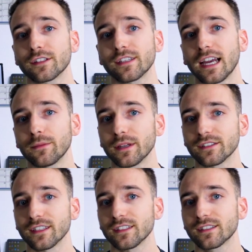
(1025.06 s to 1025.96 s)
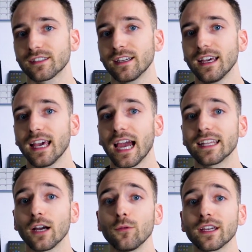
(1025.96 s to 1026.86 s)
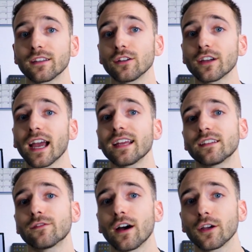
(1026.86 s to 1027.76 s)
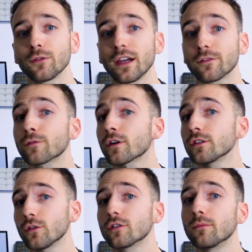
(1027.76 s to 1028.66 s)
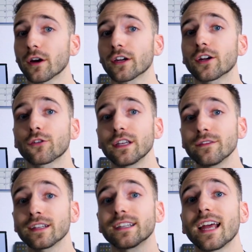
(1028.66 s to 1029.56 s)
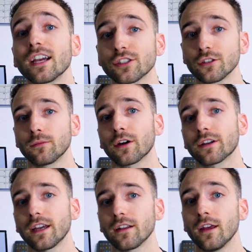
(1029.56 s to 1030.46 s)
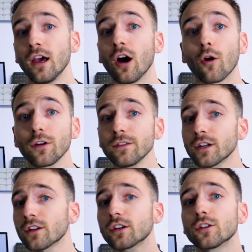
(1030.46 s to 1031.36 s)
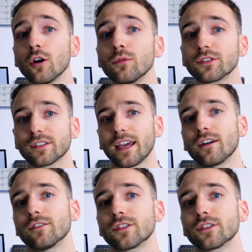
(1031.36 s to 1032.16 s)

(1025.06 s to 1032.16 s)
side business and that we can look at and evaluate for a local market or even a national market or even on a global scale.